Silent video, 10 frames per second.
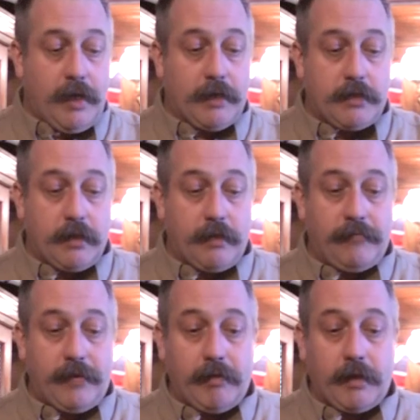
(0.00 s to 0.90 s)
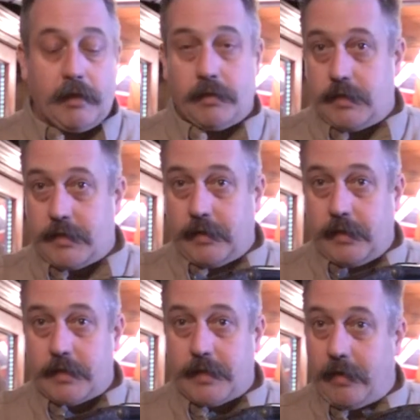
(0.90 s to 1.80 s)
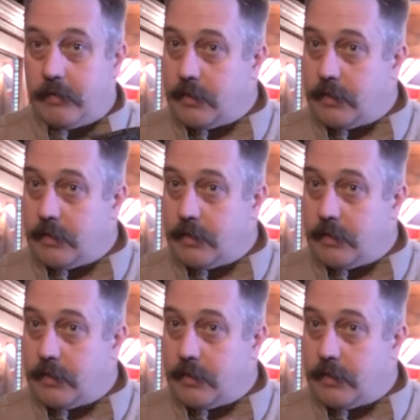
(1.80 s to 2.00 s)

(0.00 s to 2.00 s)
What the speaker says: and so they very kindly sent this down